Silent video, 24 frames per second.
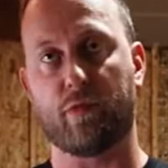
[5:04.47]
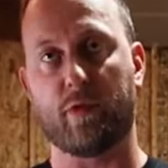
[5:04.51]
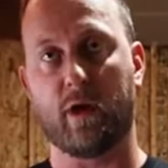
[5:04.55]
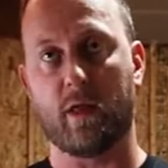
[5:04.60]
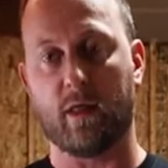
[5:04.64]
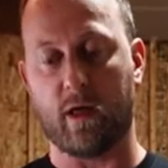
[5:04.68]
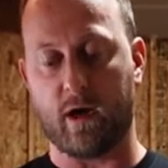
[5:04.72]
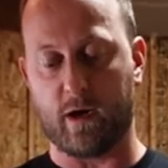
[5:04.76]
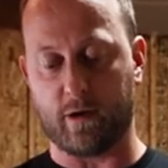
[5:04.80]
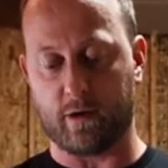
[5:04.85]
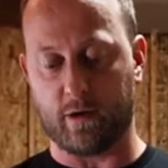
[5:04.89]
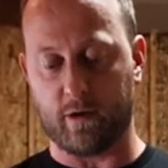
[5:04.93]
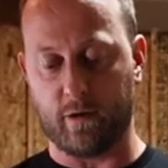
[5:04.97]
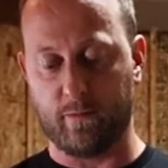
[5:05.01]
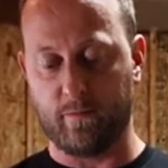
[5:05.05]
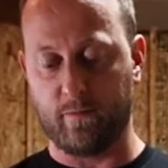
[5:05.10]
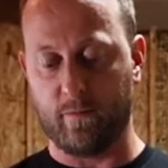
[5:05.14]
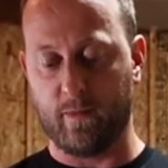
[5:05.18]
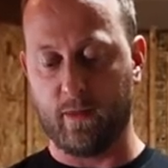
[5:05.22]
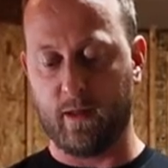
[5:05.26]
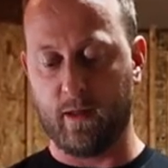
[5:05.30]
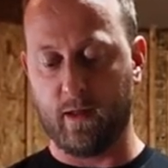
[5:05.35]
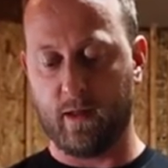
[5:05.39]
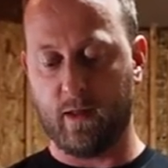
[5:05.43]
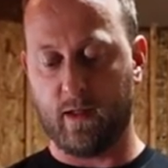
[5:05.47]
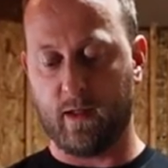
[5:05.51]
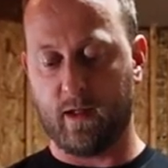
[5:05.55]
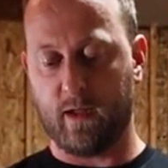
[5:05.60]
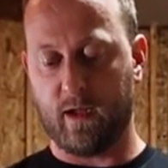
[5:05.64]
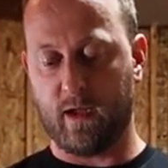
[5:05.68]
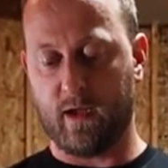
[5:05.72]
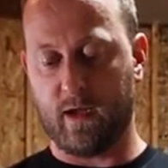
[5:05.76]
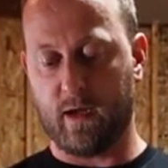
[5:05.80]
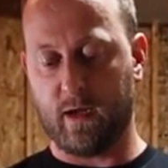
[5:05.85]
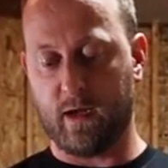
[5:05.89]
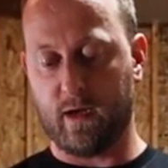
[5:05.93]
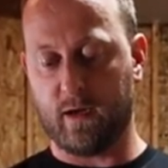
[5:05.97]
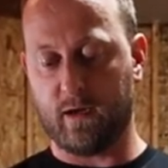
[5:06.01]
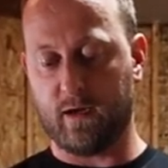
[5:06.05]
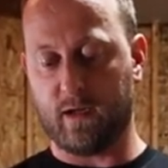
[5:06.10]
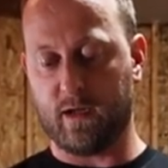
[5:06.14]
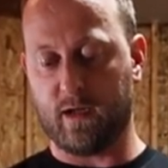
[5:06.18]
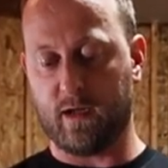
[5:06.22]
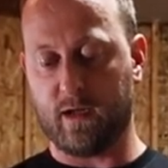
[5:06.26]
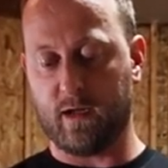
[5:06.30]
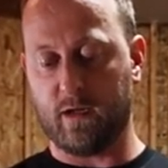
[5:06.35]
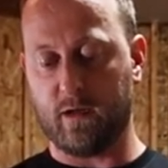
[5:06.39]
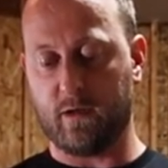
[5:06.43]
thread locker, and
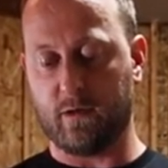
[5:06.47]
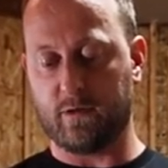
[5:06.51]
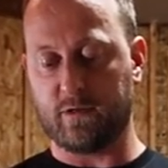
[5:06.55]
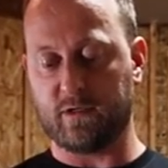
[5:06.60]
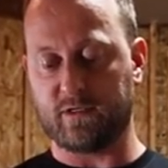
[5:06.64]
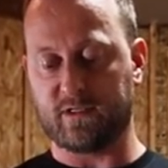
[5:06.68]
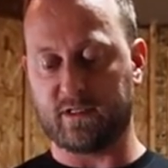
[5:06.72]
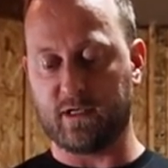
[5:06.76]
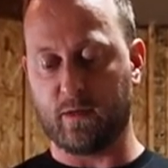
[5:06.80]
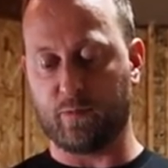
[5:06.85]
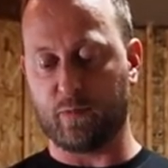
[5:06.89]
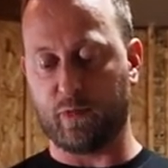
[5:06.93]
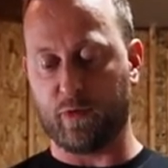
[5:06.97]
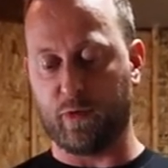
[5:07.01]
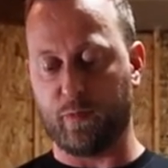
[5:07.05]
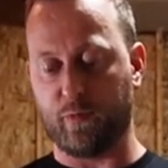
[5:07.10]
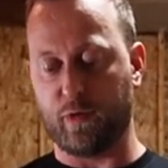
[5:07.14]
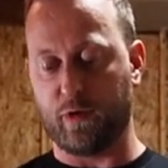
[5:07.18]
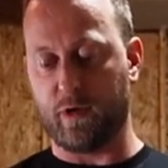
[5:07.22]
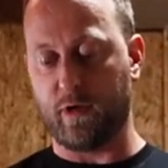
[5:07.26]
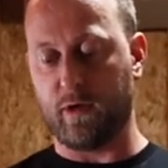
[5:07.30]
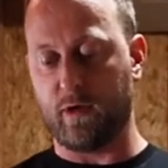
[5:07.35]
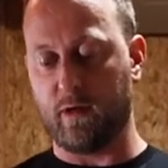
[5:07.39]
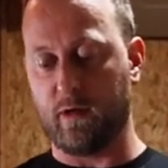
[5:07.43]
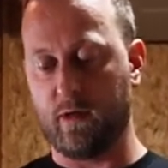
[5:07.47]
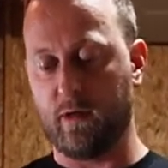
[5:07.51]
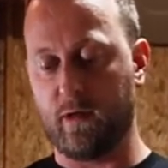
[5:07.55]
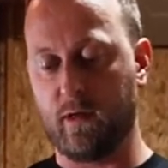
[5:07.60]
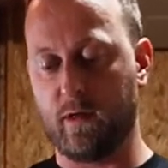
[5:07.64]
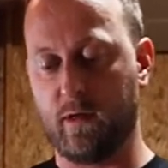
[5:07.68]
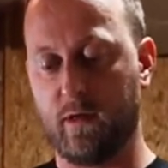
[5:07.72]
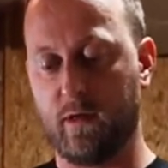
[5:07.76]
you just simply put,